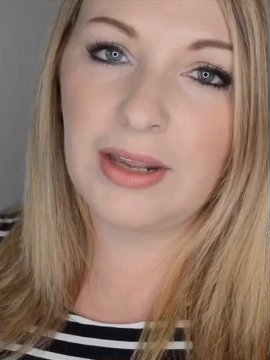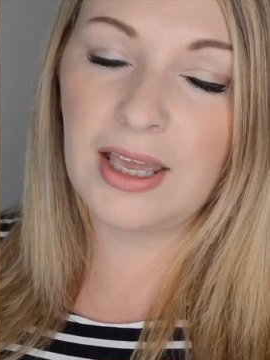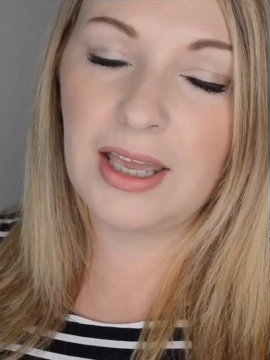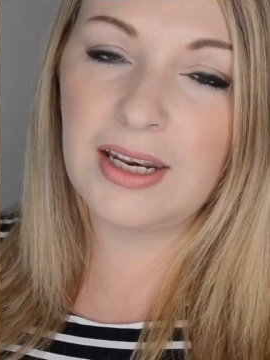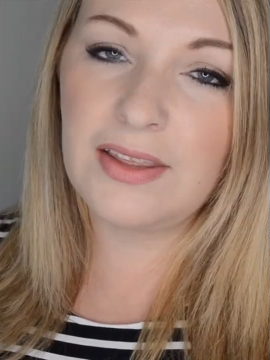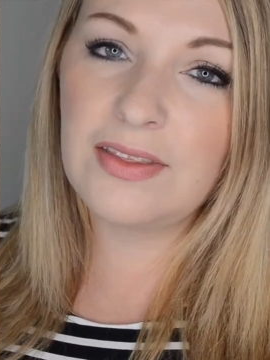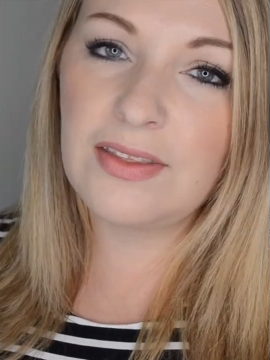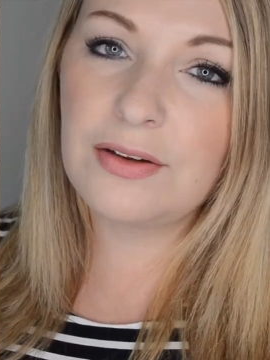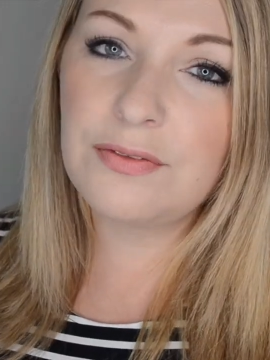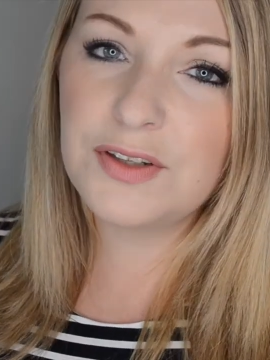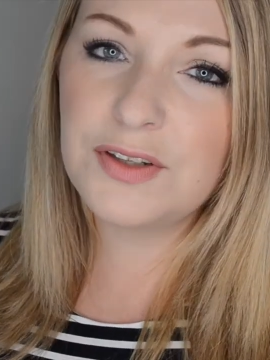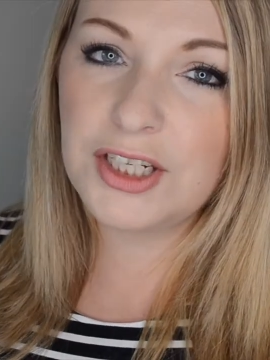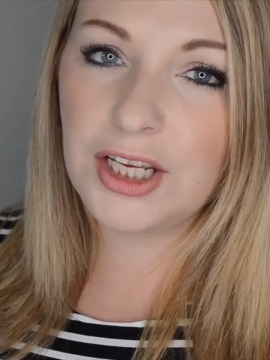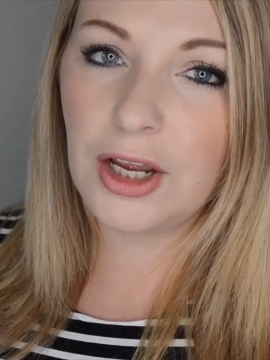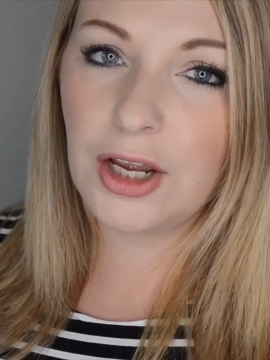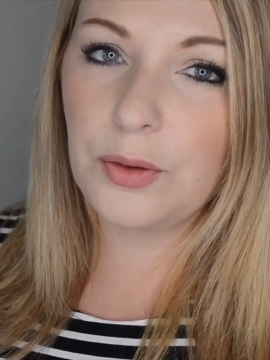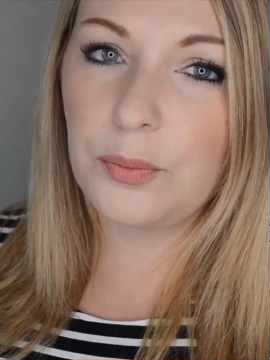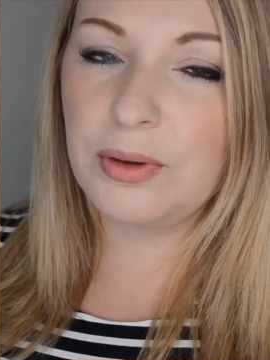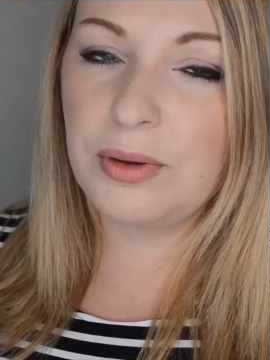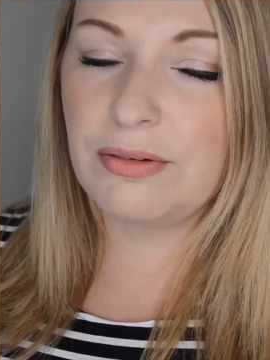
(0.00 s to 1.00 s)
And in that
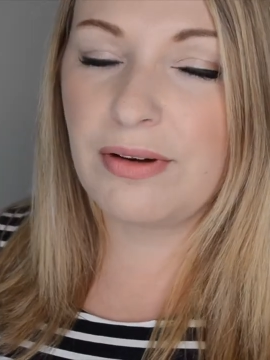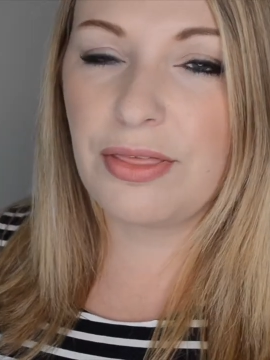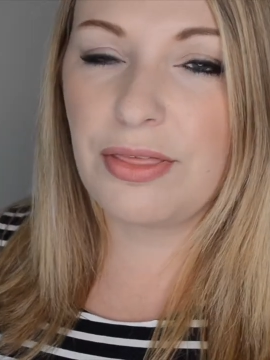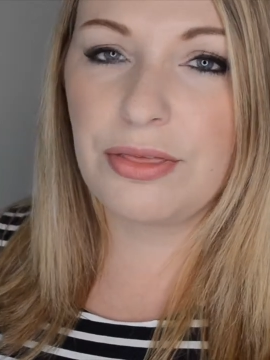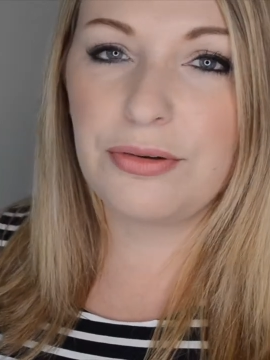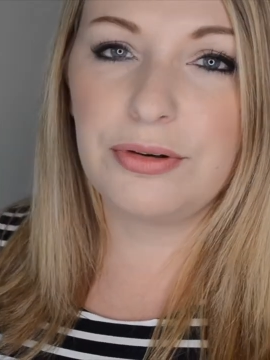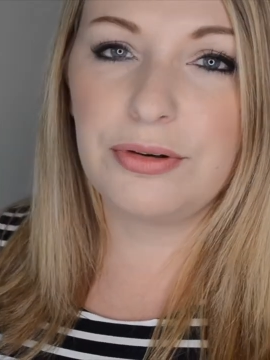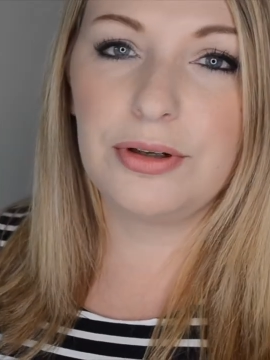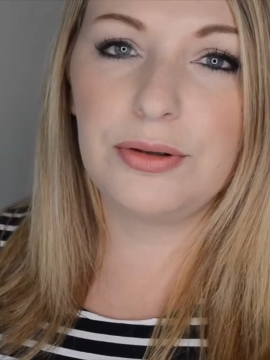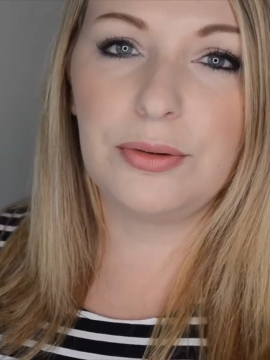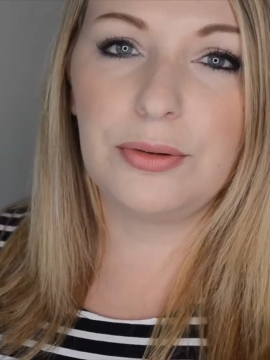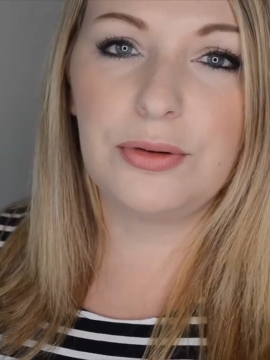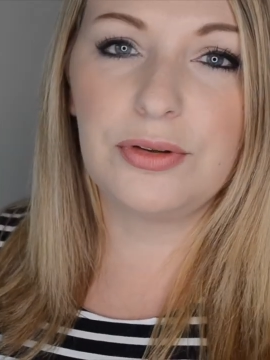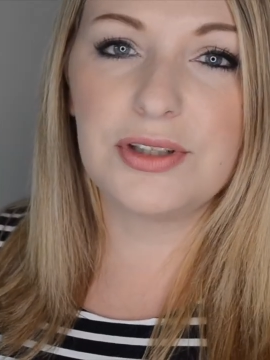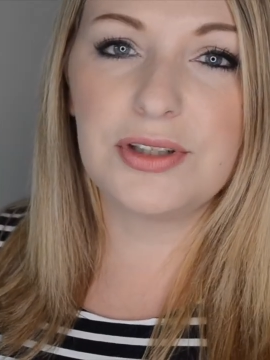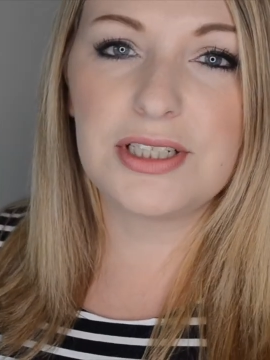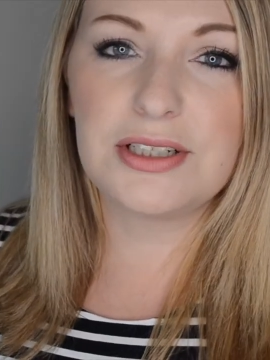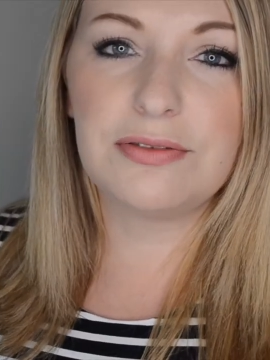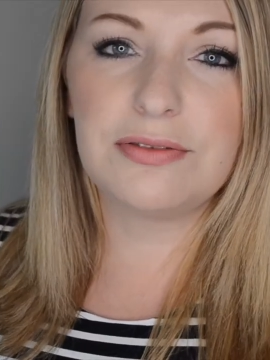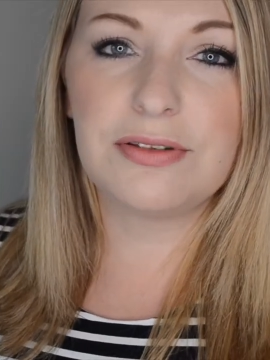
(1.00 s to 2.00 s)
video, we ran through all the
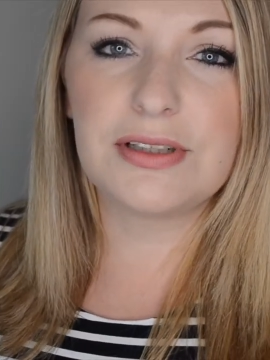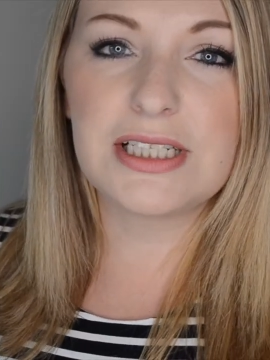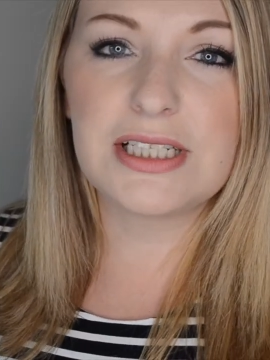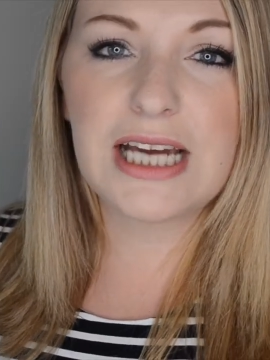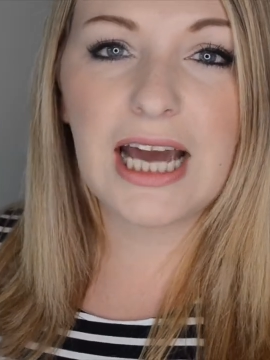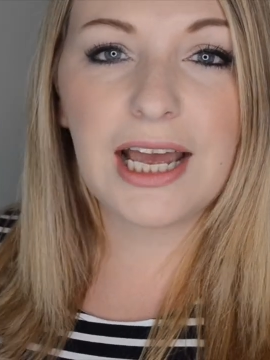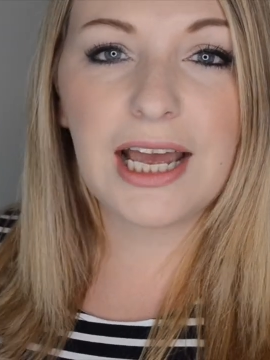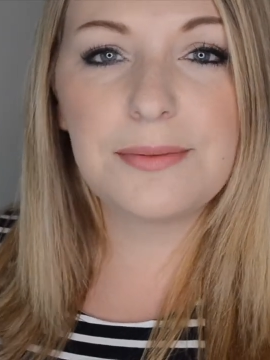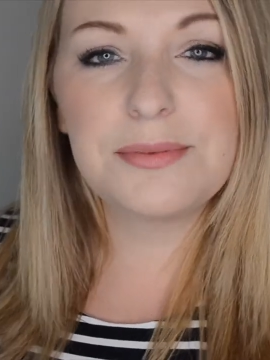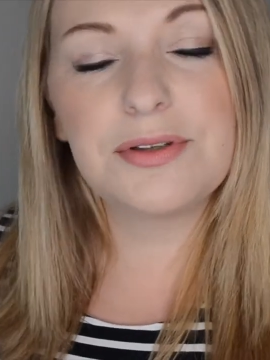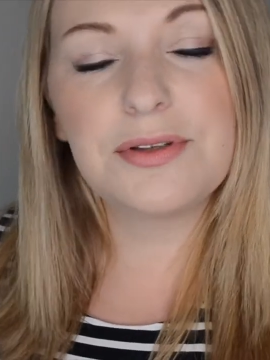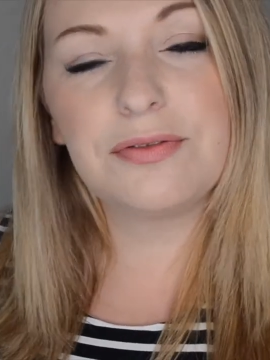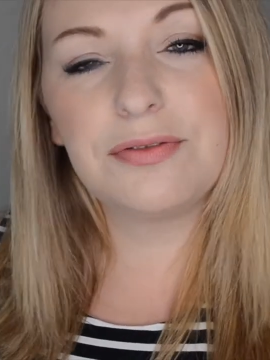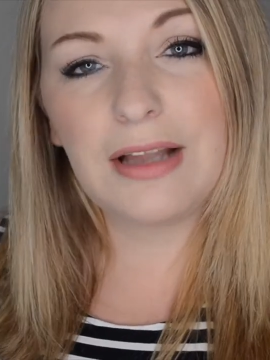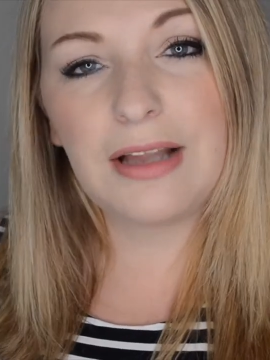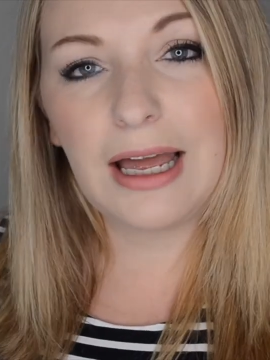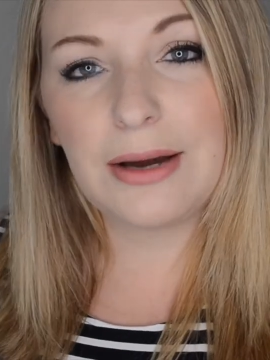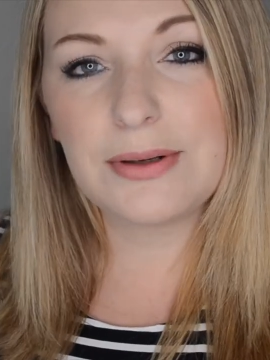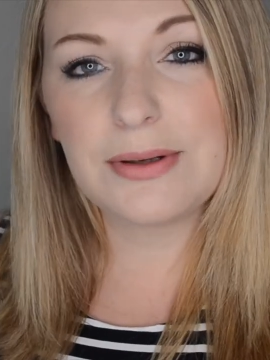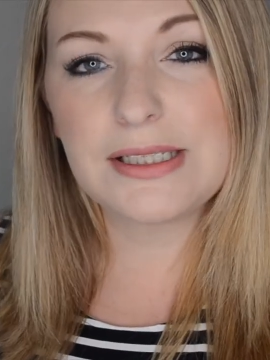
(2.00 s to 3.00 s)
different types of
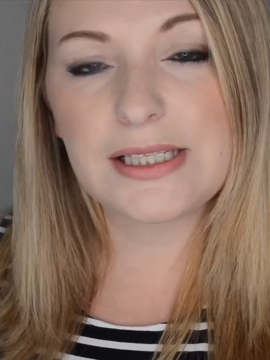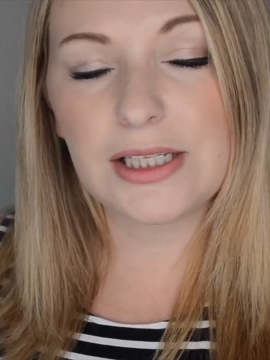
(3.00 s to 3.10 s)
flowers